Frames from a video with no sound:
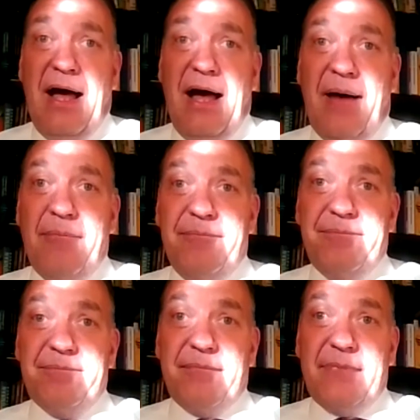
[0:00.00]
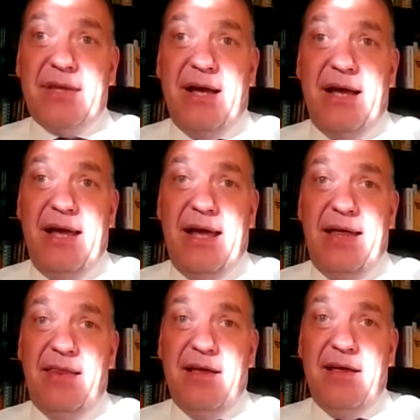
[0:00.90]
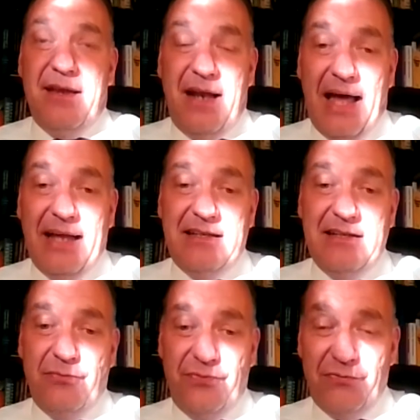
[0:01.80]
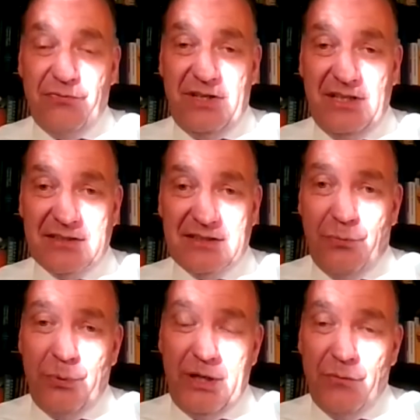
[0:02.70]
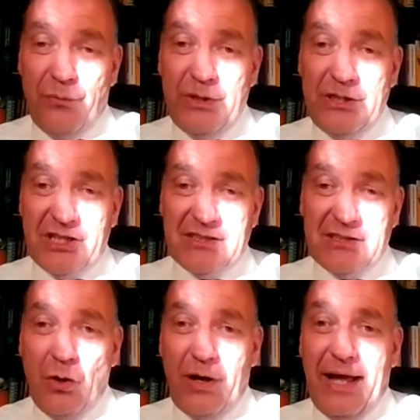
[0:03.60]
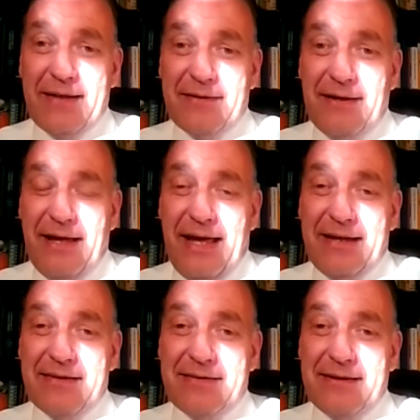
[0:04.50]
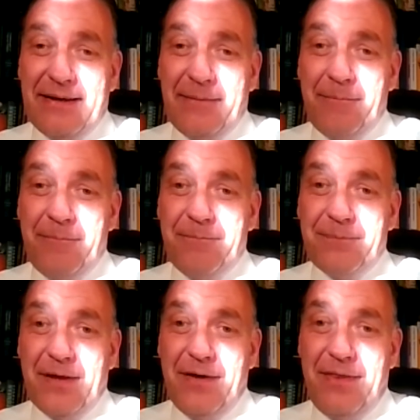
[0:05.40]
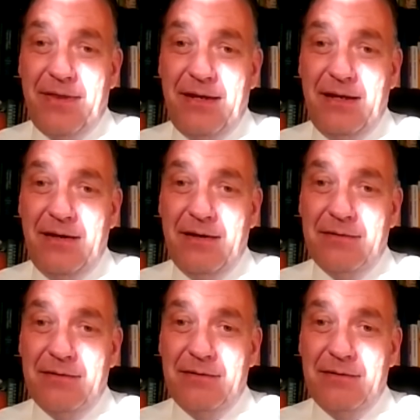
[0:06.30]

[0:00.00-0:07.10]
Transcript: in the 1950s, if we just look at the